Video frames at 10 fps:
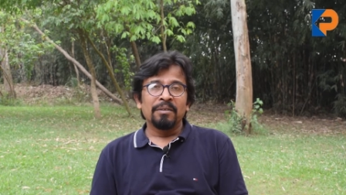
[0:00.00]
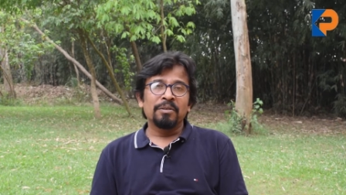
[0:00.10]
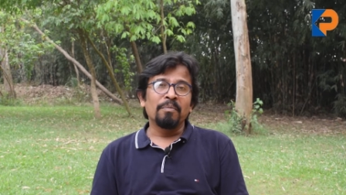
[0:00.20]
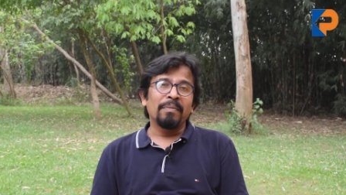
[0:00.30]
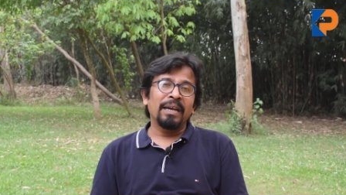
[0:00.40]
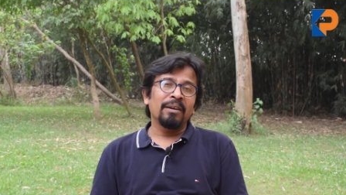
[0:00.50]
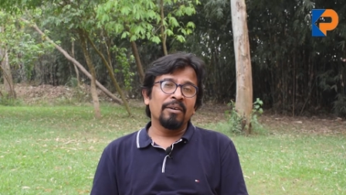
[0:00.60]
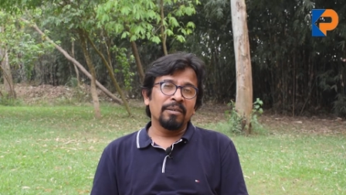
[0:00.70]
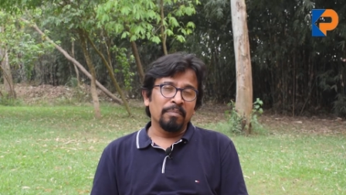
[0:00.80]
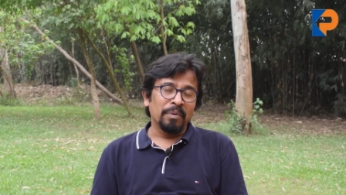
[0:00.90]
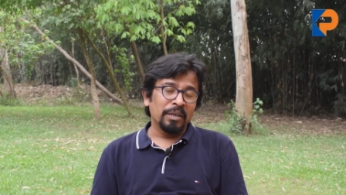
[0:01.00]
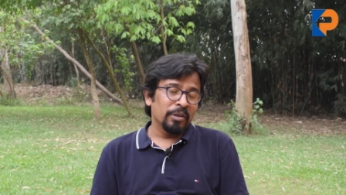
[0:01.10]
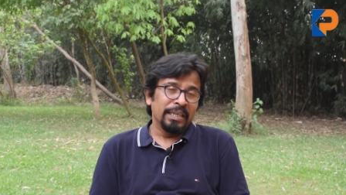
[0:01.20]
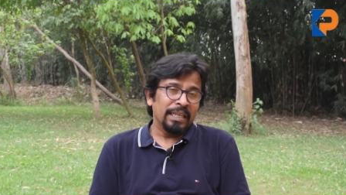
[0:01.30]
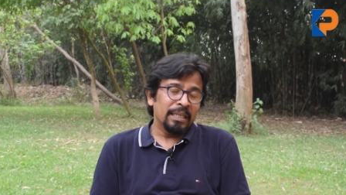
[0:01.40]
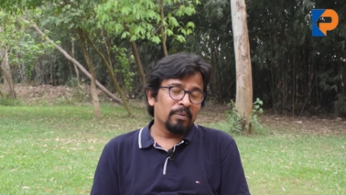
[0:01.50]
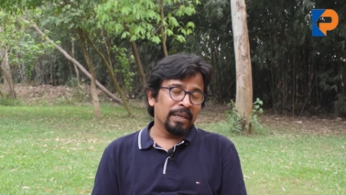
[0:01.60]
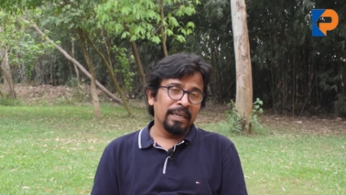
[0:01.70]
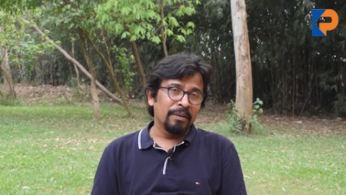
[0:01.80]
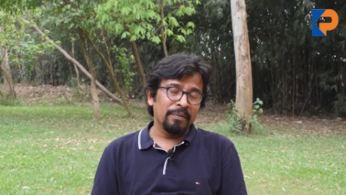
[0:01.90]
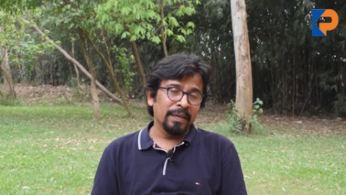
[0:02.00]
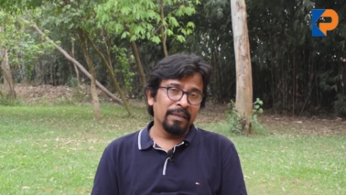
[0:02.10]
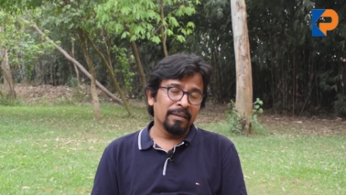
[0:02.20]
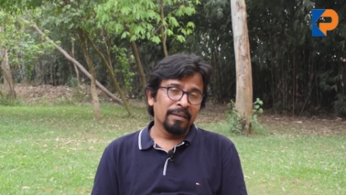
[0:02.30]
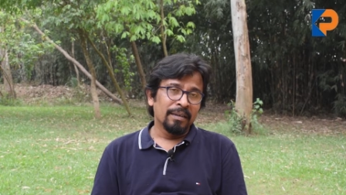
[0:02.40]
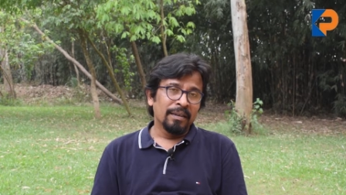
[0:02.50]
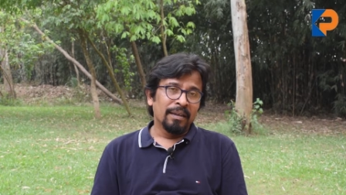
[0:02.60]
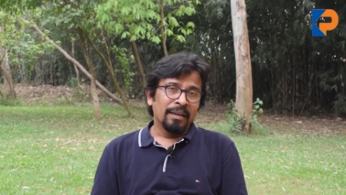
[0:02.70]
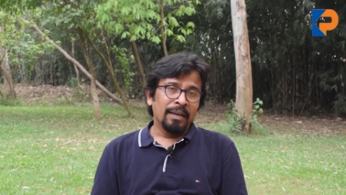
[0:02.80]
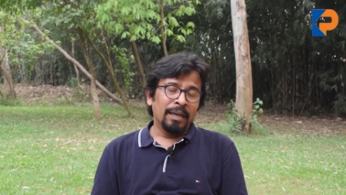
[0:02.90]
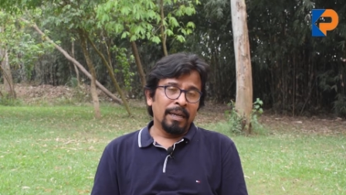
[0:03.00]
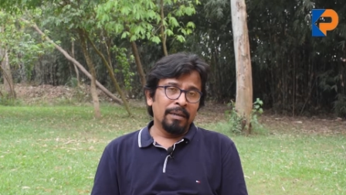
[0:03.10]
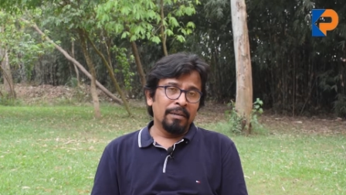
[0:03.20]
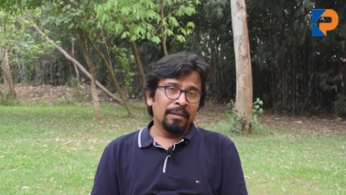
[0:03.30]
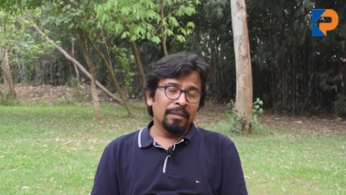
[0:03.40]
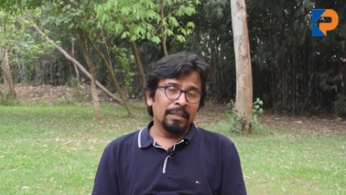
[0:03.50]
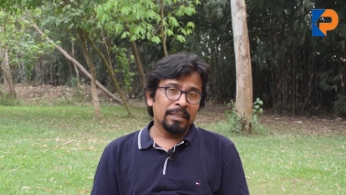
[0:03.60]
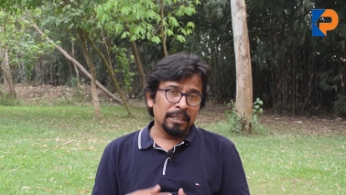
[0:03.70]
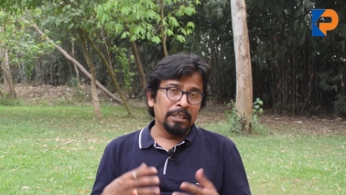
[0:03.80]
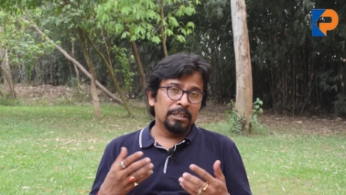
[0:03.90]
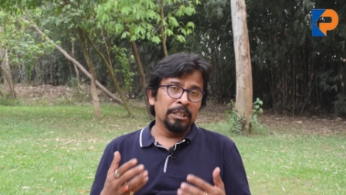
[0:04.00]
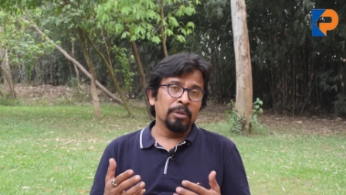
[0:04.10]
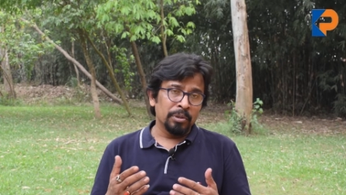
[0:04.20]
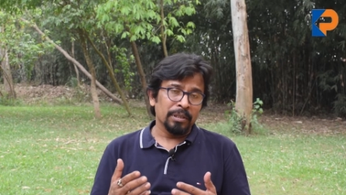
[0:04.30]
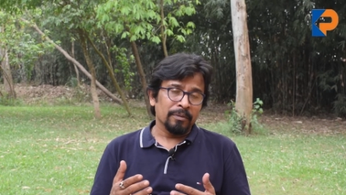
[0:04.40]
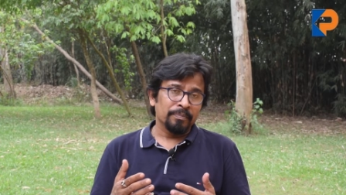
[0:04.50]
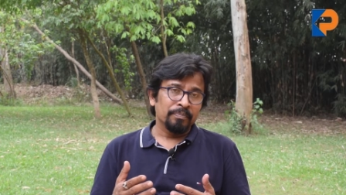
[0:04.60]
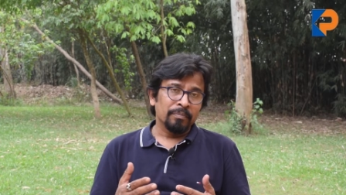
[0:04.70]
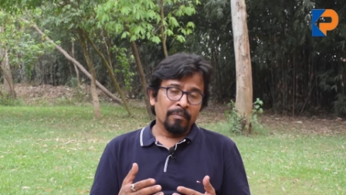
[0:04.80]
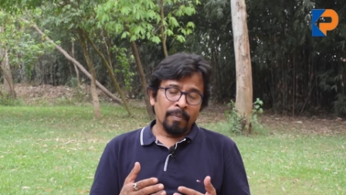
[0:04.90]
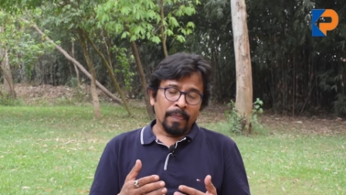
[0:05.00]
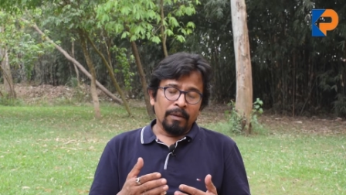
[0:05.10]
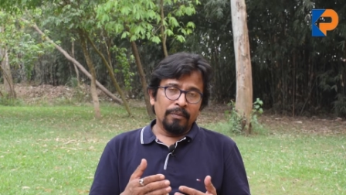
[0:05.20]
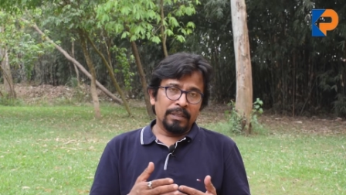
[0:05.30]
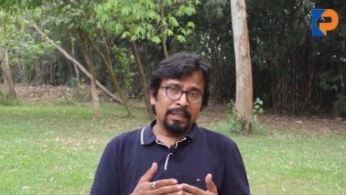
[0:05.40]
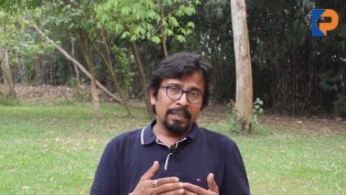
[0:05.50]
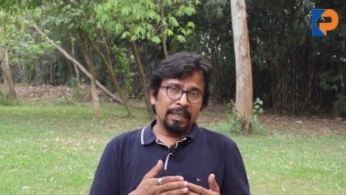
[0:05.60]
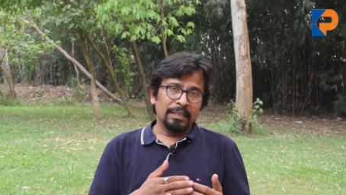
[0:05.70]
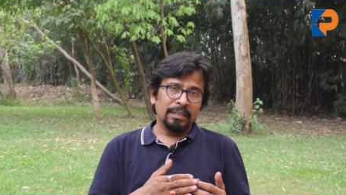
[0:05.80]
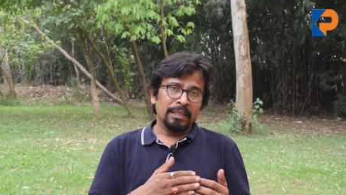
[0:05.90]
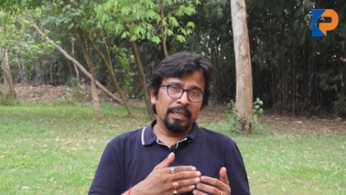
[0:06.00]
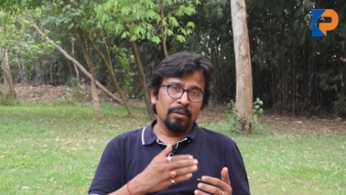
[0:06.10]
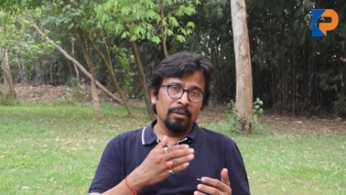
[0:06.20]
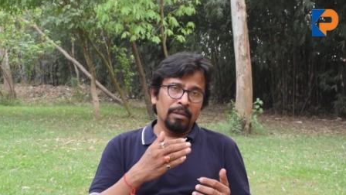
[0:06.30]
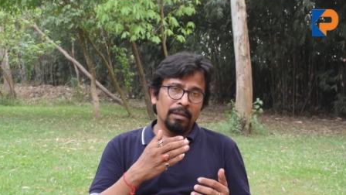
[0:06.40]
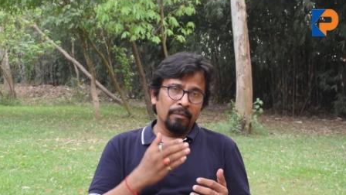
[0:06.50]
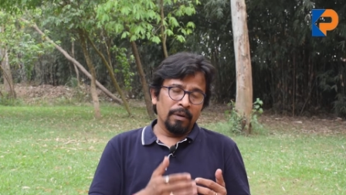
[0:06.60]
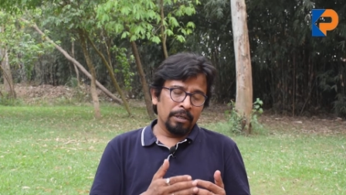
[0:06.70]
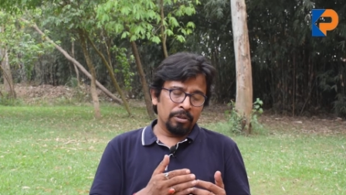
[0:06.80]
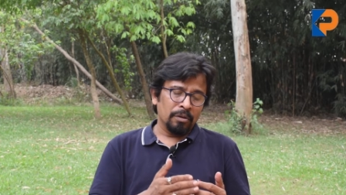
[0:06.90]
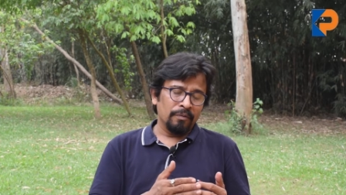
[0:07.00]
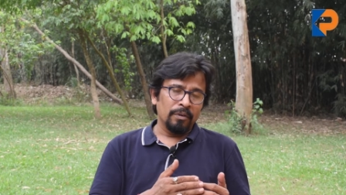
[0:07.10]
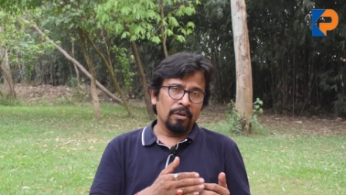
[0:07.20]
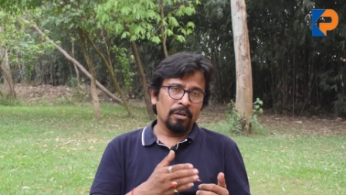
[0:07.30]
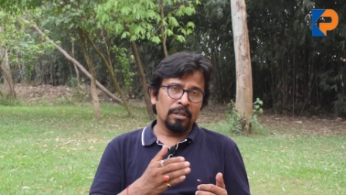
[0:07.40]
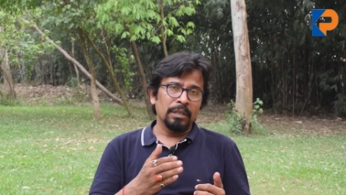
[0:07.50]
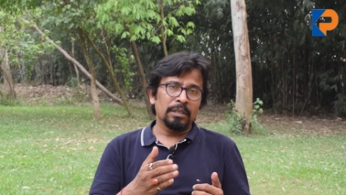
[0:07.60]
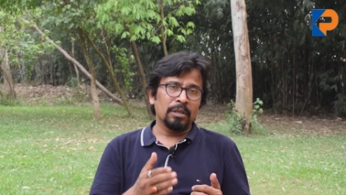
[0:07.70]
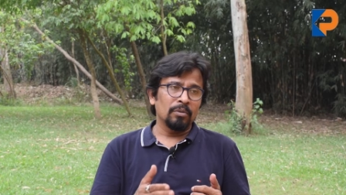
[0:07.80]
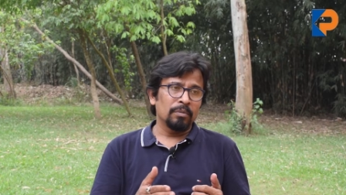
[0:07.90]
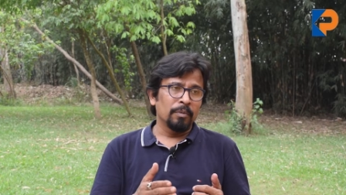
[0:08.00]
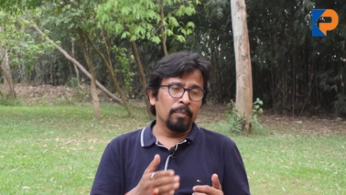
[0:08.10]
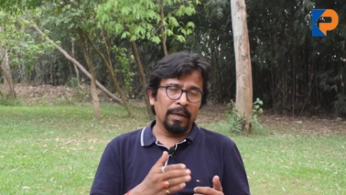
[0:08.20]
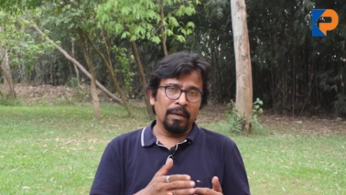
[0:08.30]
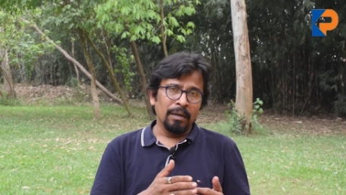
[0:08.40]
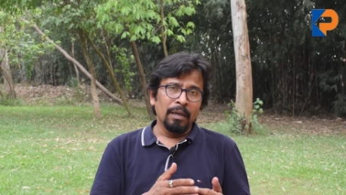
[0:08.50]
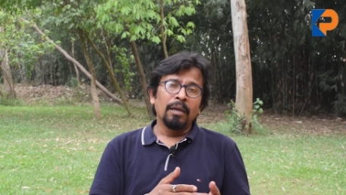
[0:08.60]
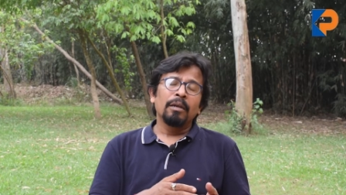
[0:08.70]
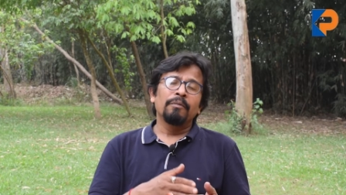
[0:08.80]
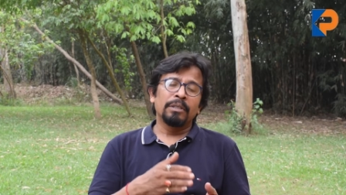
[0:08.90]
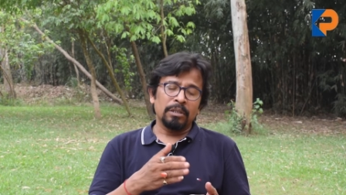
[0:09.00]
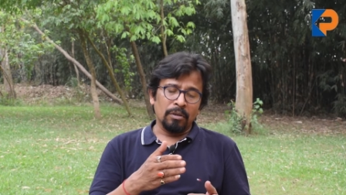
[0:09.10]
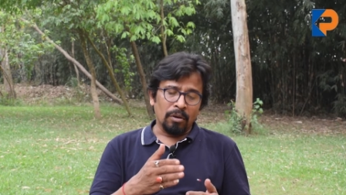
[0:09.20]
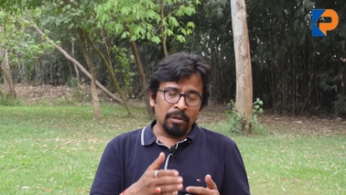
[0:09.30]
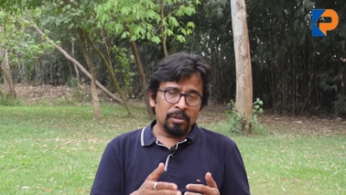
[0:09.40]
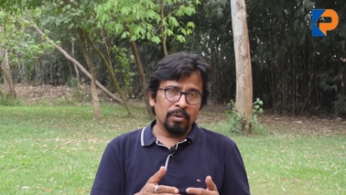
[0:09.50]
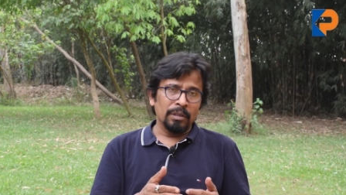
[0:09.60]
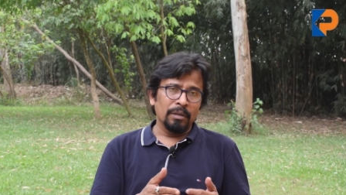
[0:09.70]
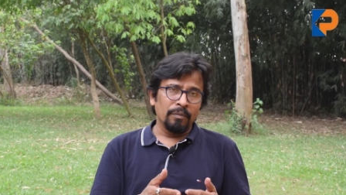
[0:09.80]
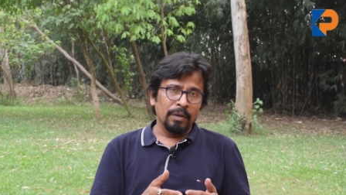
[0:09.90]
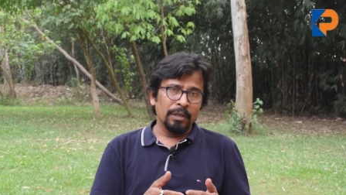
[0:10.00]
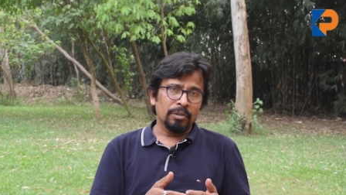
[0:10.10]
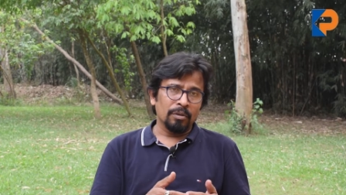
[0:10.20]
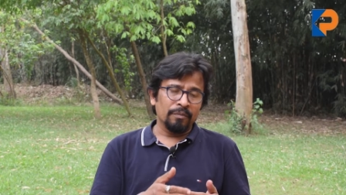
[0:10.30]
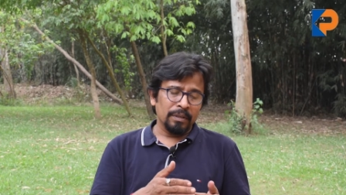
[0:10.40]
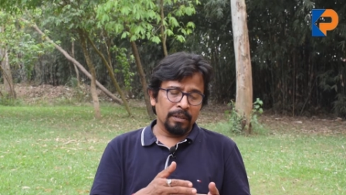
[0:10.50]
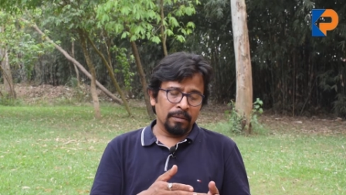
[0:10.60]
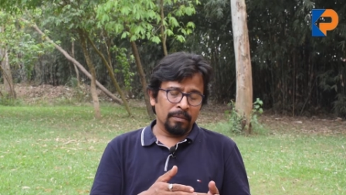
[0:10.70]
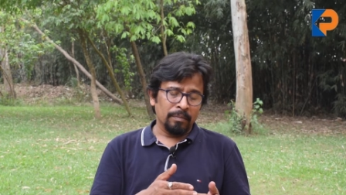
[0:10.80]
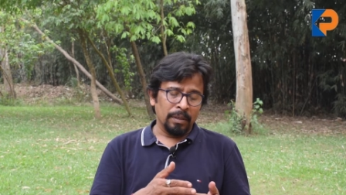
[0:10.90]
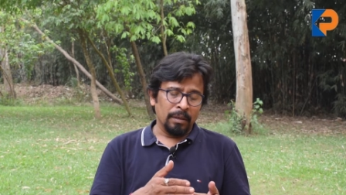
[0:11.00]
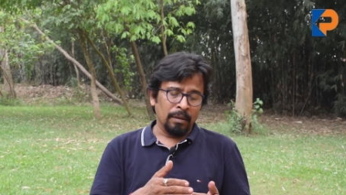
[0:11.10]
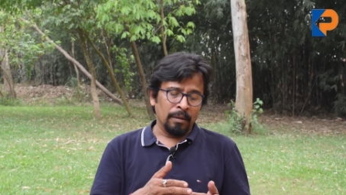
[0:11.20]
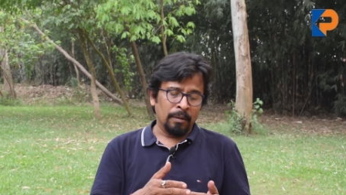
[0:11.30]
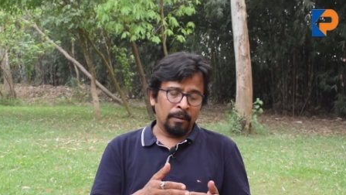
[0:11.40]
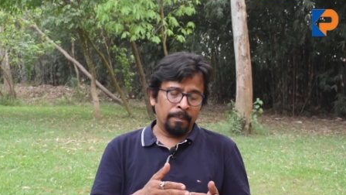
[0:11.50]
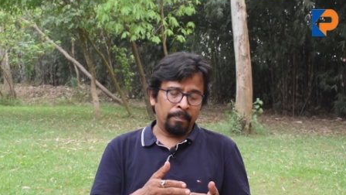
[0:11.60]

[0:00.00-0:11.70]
So my modernity is very different, and this institution, which is existing on the verge of north and south Bhopal, which is also on the verge of uh,